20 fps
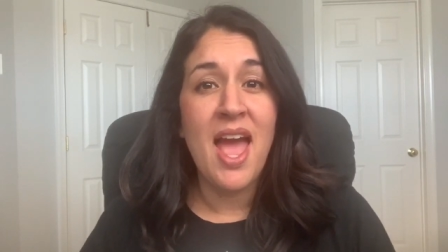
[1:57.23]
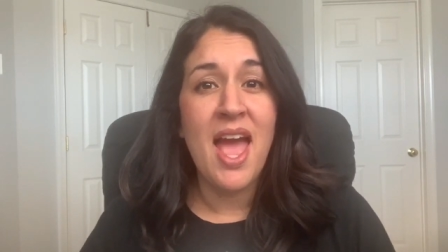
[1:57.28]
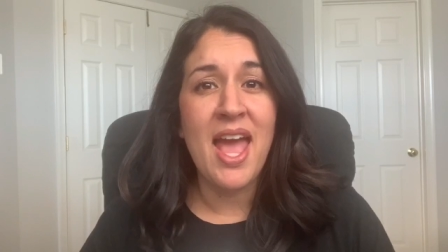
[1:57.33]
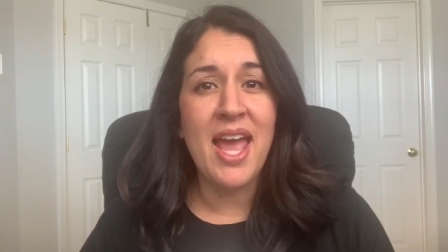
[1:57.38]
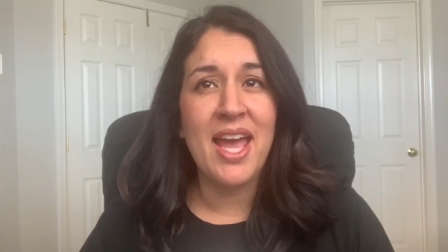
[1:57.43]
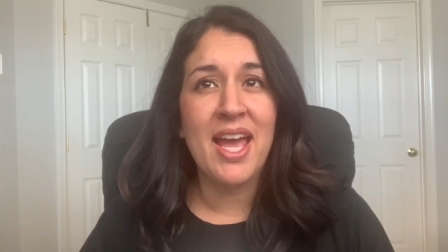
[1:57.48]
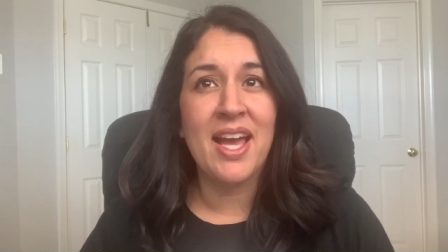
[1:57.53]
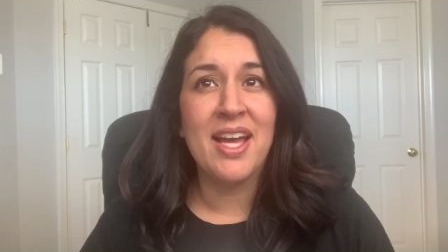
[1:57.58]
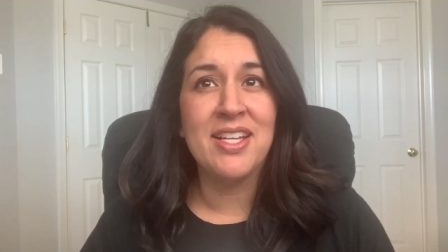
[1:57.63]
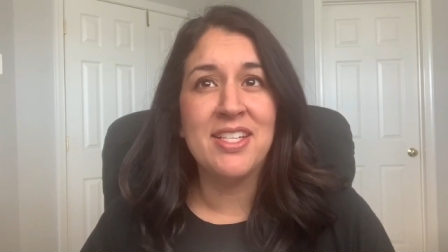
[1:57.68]

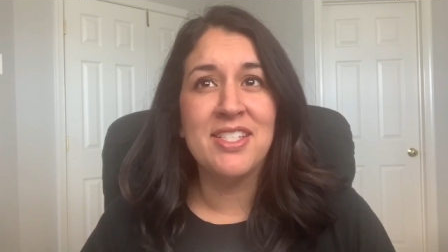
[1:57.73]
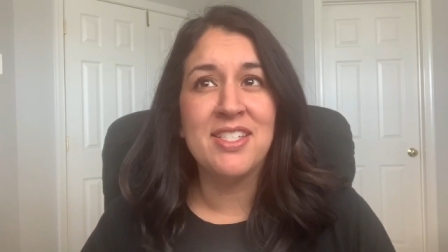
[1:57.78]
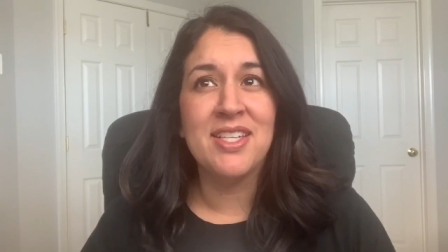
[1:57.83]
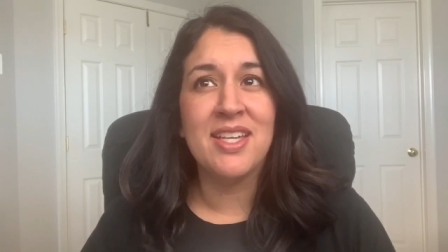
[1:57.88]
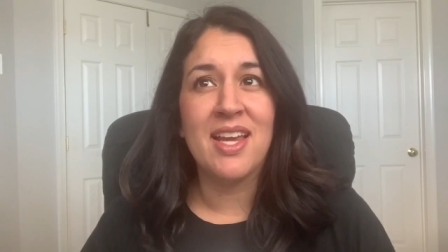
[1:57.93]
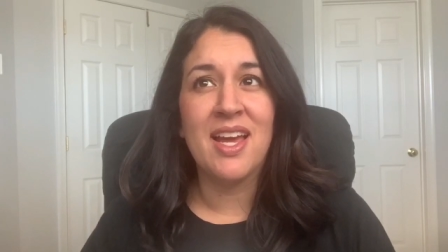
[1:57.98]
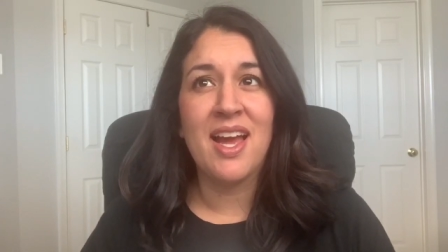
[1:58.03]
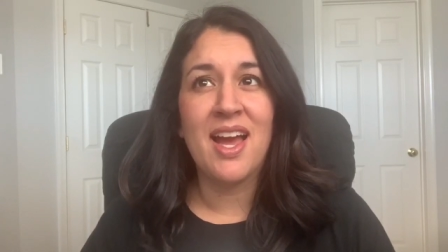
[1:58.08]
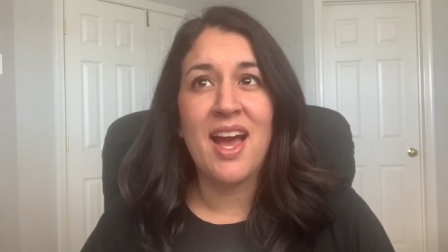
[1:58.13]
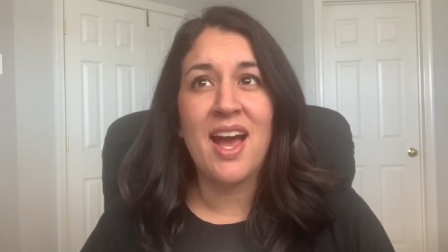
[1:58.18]
And
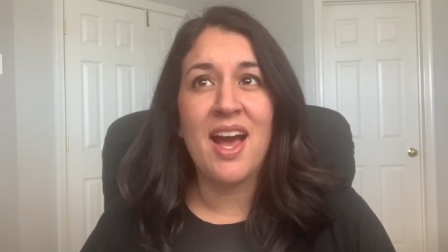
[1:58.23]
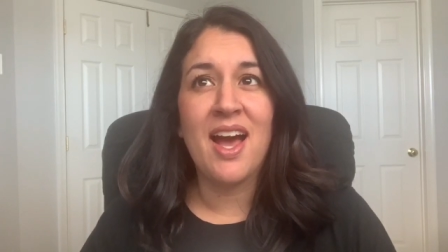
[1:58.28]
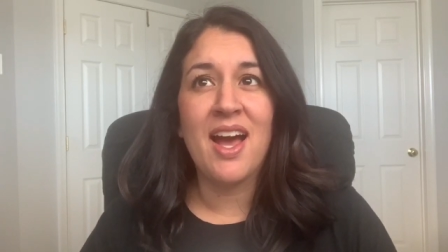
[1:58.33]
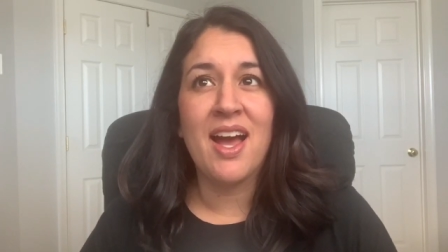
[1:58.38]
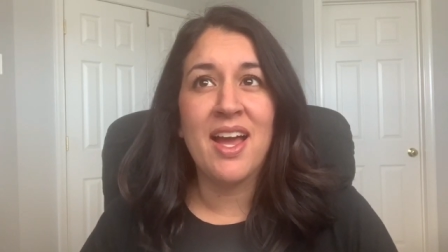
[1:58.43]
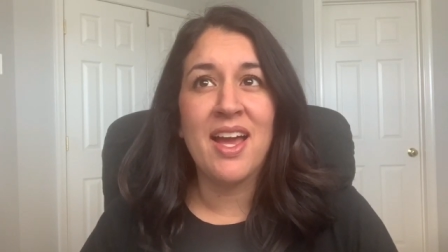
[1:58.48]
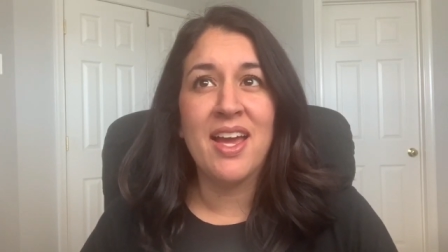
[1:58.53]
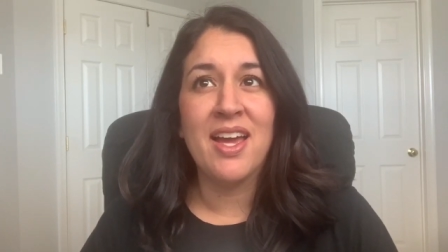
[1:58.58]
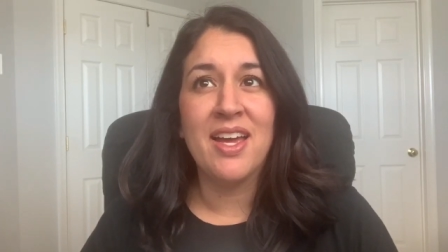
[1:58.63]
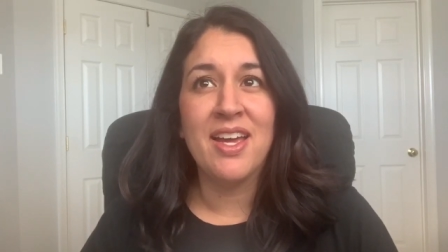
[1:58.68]

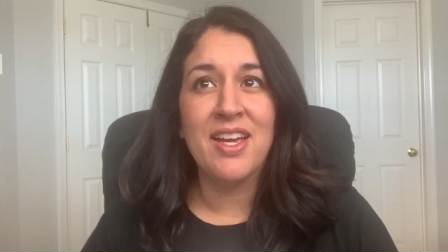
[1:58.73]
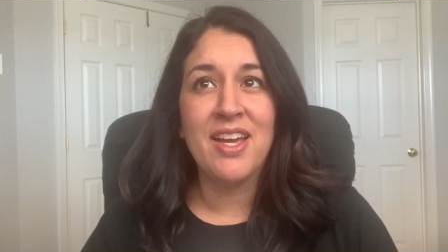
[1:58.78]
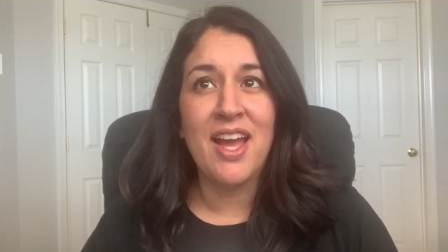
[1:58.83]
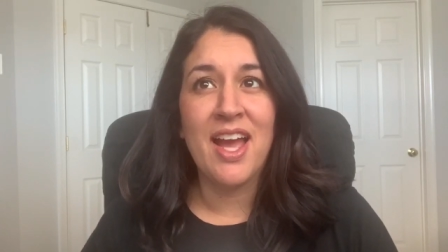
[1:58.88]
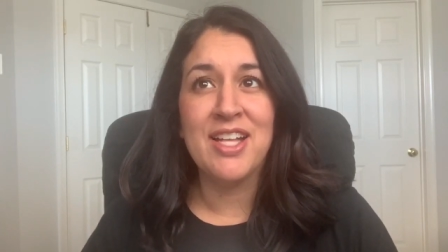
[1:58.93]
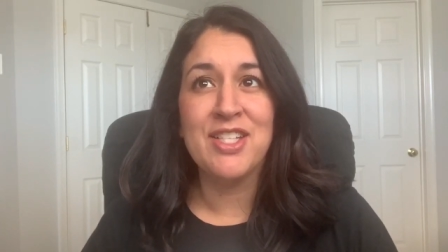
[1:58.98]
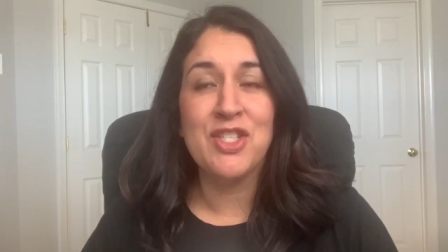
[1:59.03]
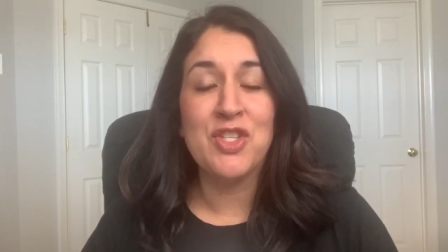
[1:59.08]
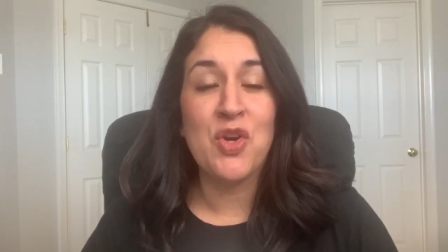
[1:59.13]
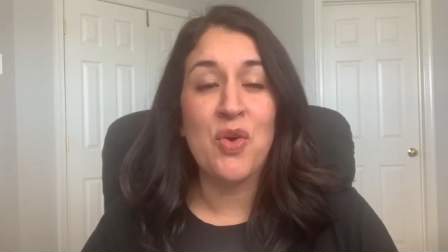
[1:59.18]
I,
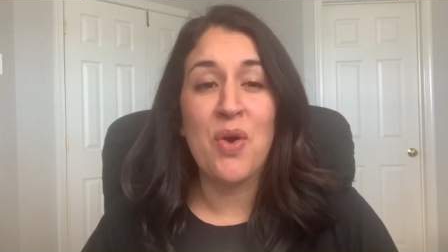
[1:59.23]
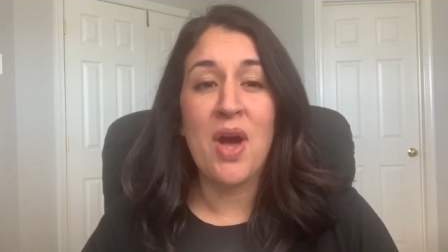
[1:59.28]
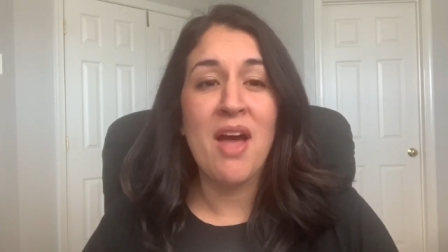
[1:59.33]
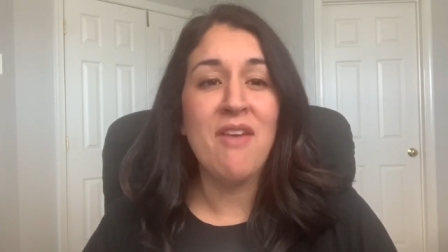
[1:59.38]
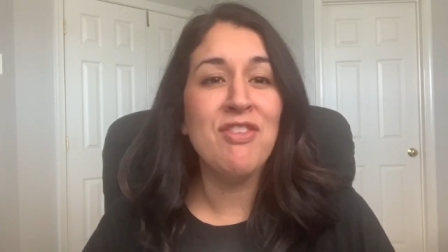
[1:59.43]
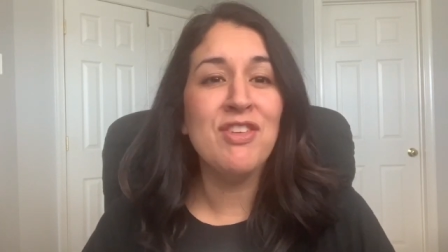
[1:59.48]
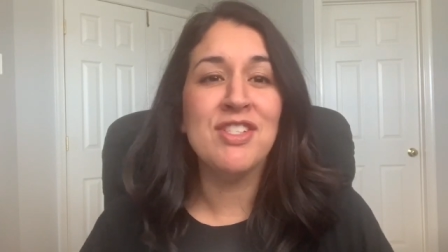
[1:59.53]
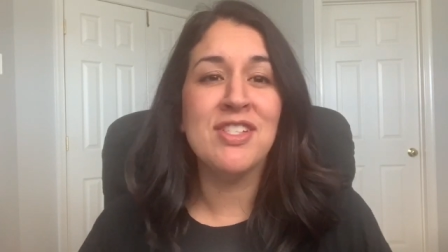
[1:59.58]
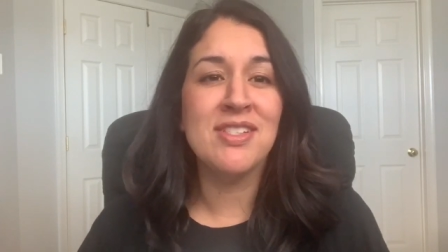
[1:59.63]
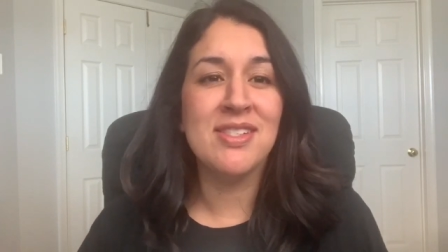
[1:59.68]
and so
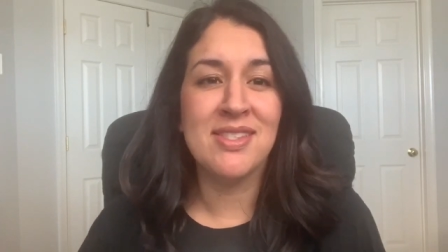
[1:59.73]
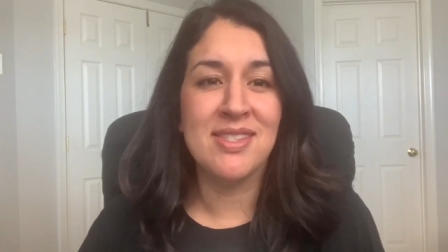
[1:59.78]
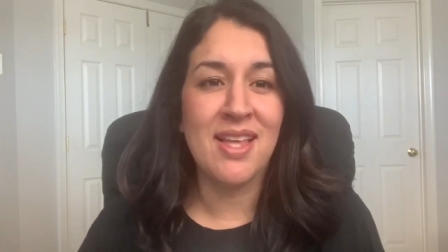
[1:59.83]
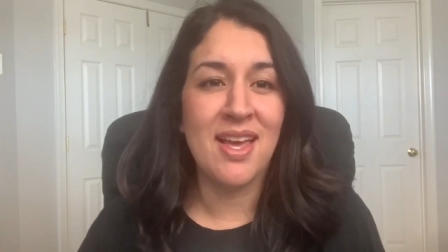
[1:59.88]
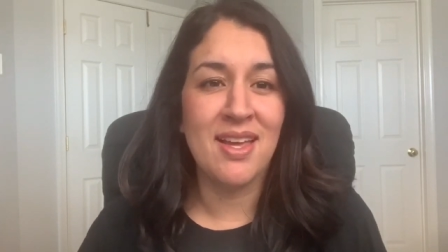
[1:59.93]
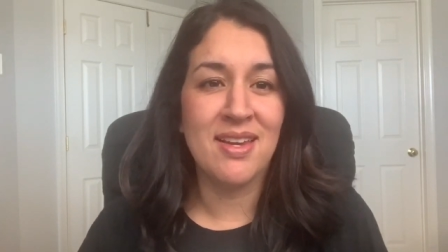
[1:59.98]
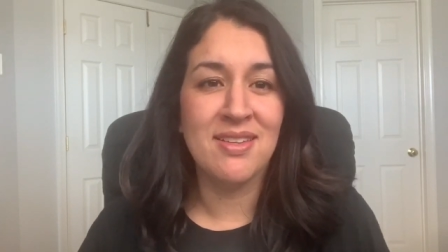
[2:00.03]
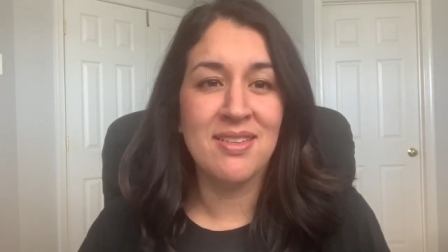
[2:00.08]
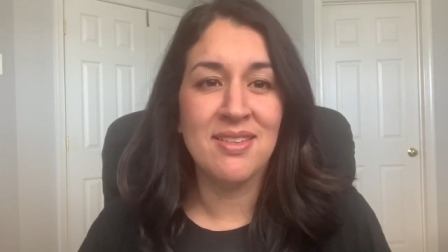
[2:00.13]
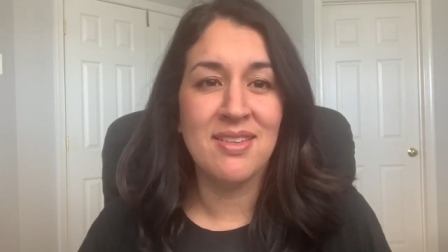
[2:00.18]
ever since
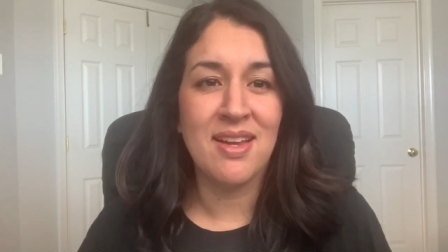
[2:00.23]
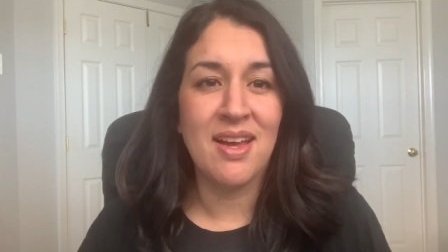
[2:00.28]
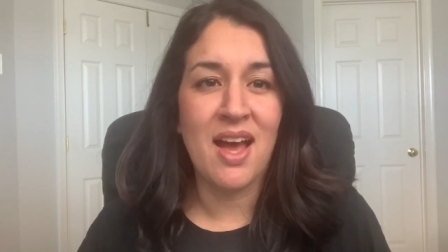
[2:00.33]
then,